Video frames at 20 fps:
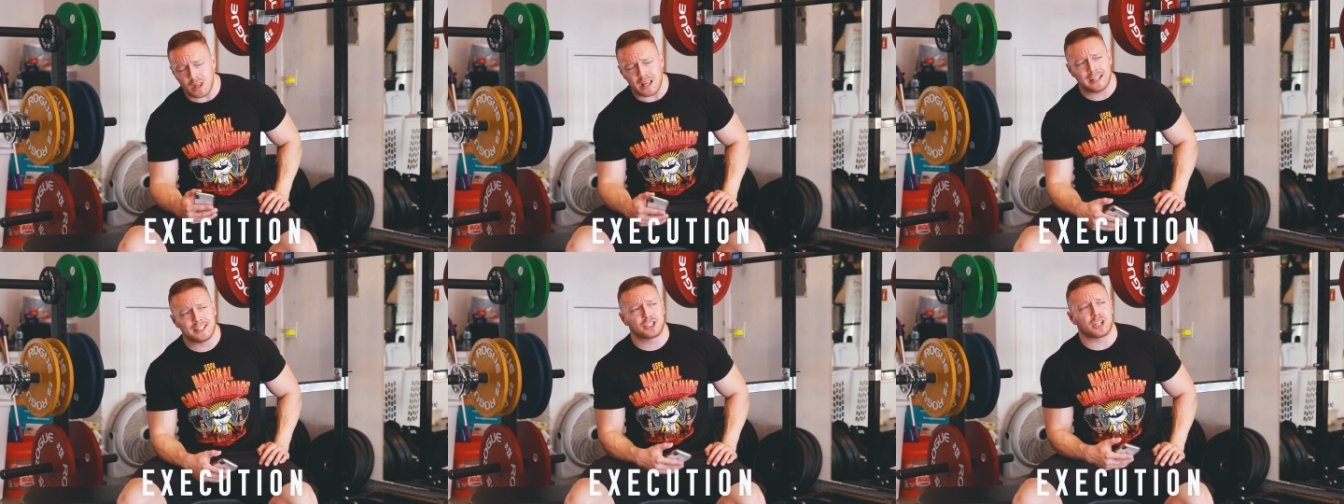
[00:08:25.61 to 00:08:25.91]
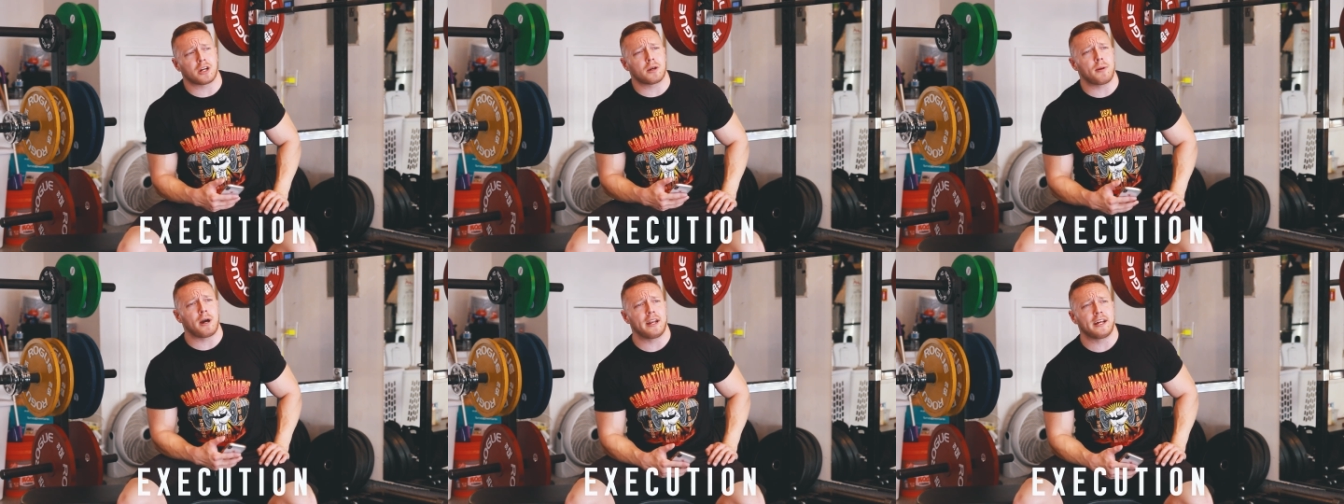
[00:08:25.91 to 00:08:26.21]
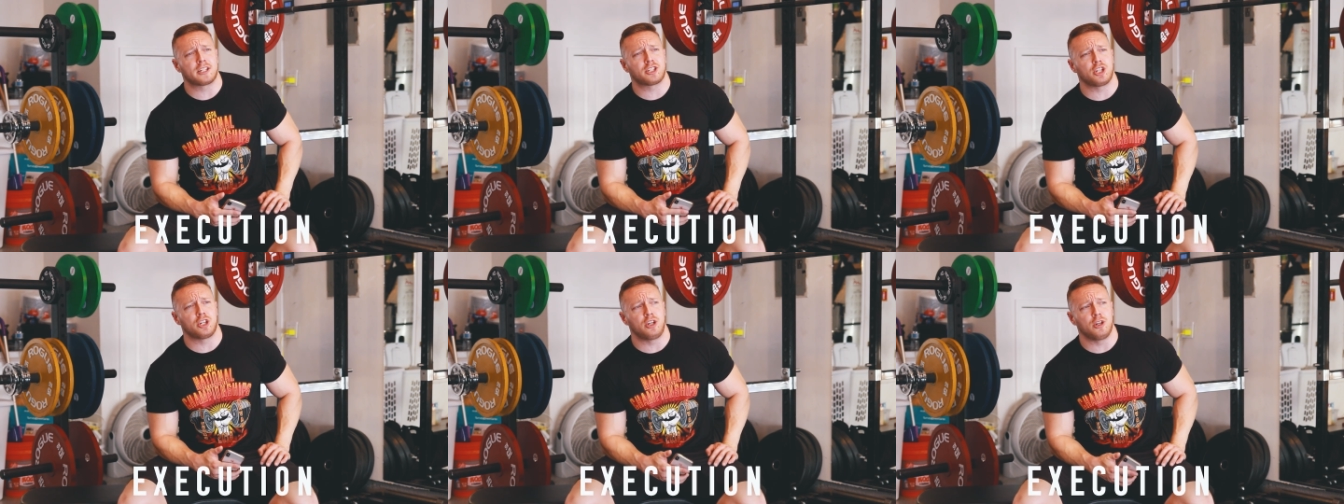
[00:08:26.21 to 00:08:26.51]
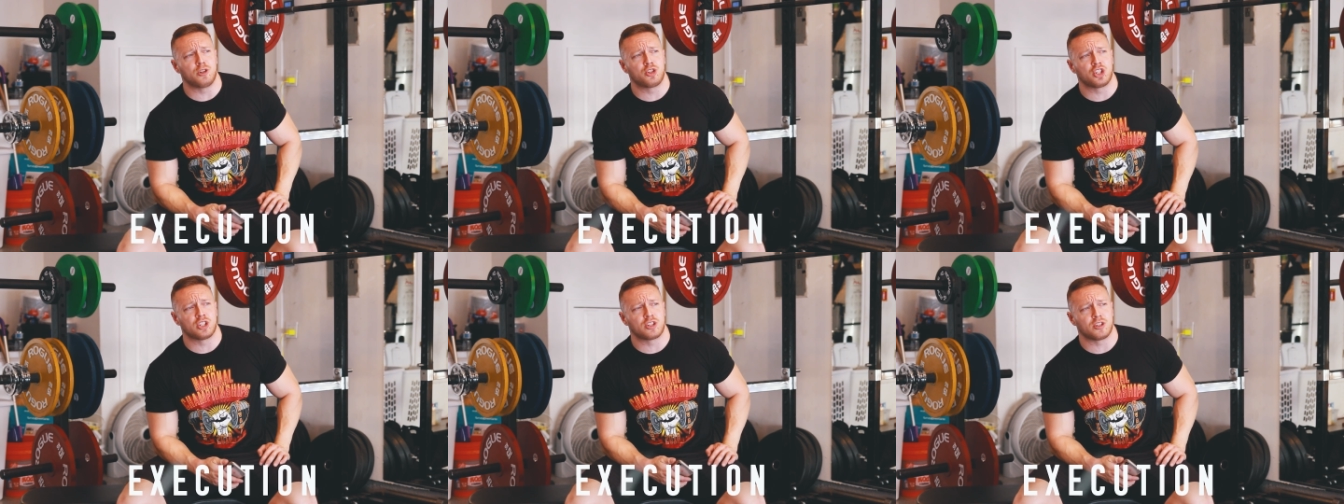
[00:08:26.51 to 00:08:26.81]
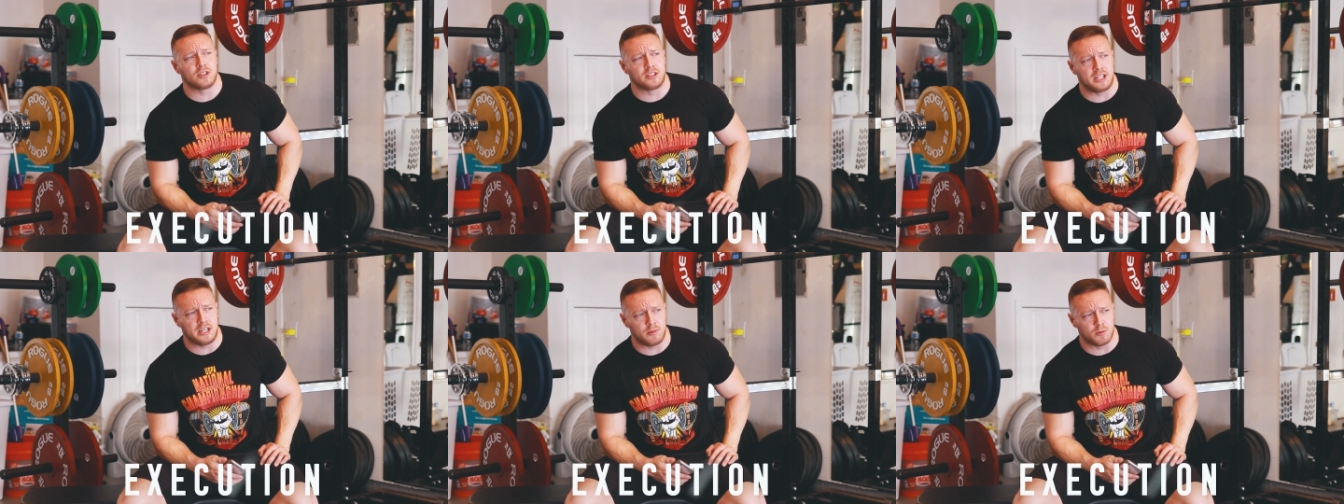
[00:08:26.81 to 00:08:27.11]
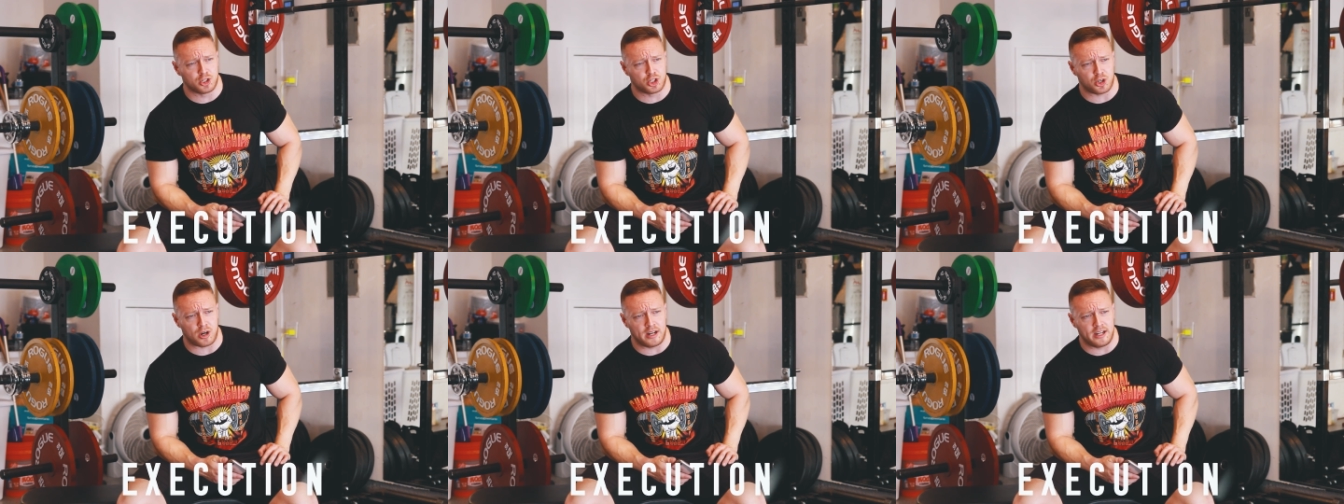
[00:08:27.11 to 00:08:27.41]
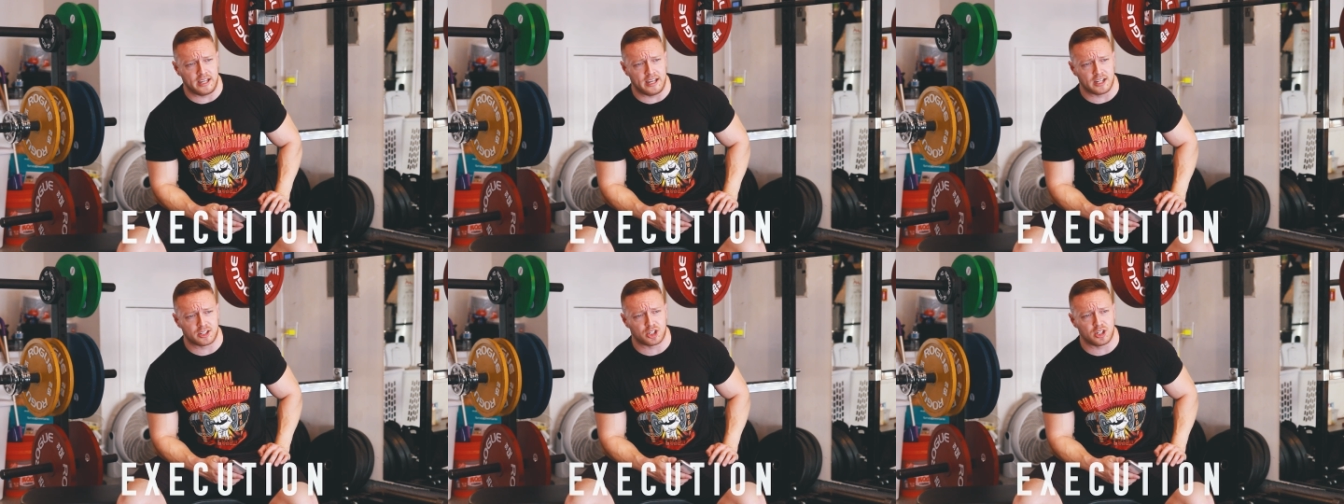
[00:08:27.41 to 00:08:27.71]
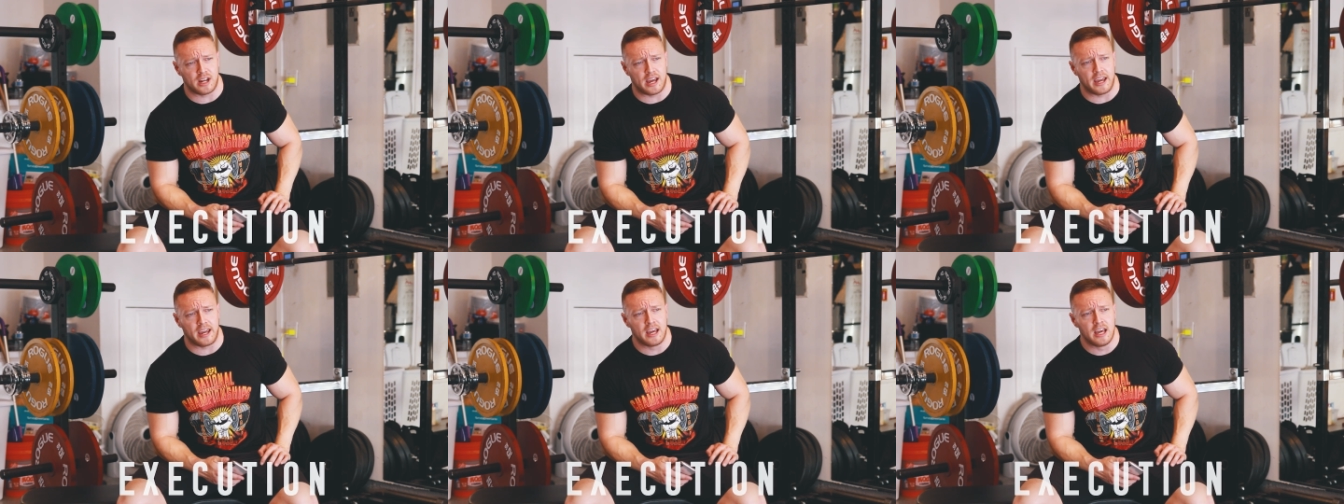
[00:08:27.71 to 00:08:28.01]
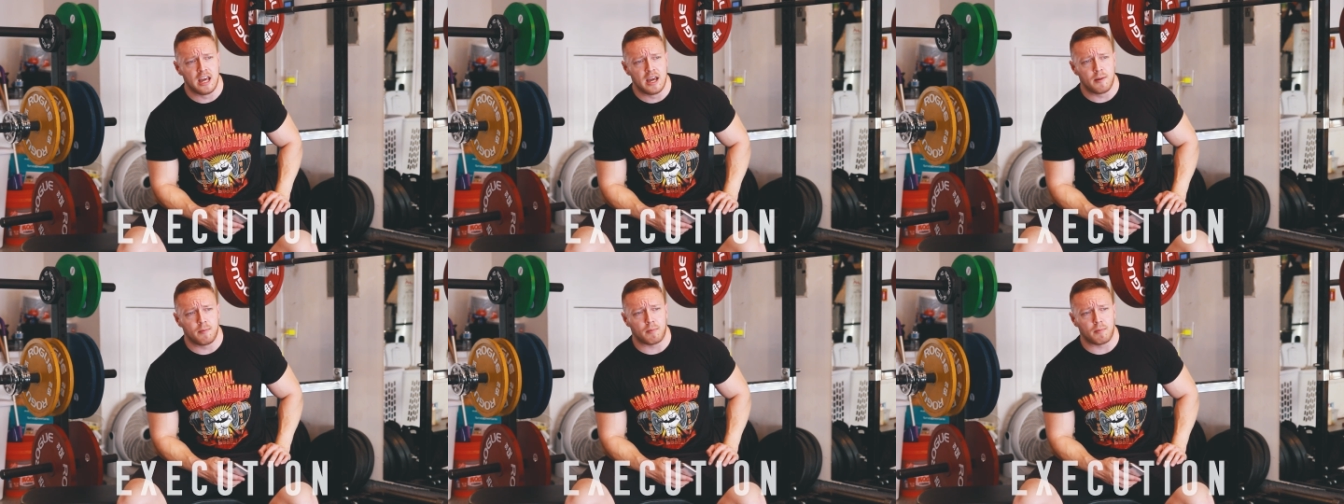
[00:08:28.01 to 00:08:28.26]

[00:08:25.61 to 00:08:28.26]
Let's talk about execution. So the team was training yesterday.